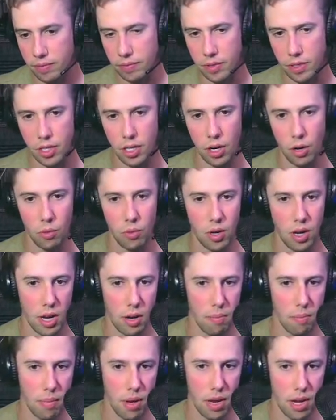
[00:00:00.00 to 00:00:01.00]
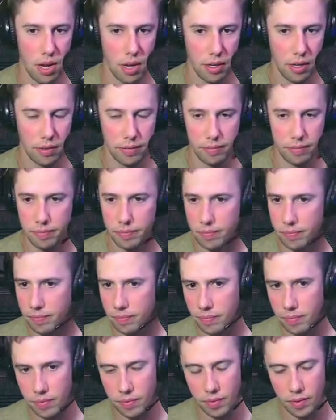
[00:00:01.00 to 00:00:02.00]
You don't need me.
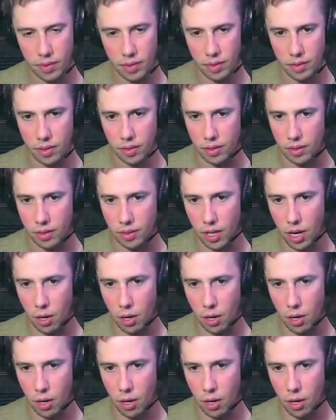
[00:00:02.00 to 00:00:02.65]
You